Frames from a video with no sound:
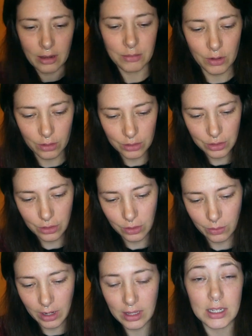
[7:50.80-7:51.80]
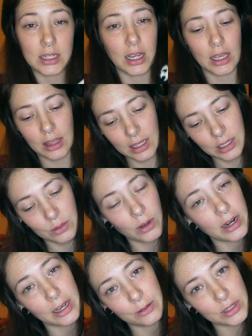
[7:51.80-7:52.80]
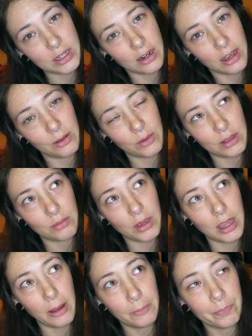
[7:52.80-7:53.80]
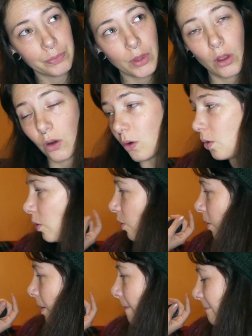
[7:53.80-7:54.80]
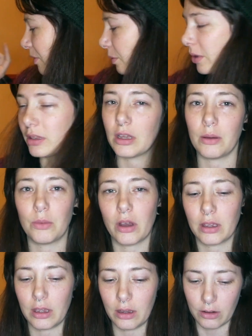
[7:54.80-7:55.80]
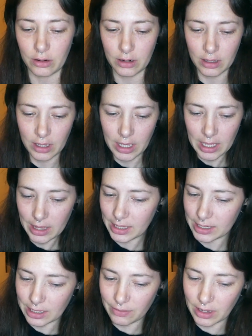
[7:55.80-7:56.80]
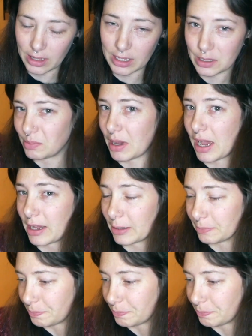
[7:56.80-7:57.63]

I'm not sure whether to take this one out tonight with me or the one that I'm working on that's living in this bag.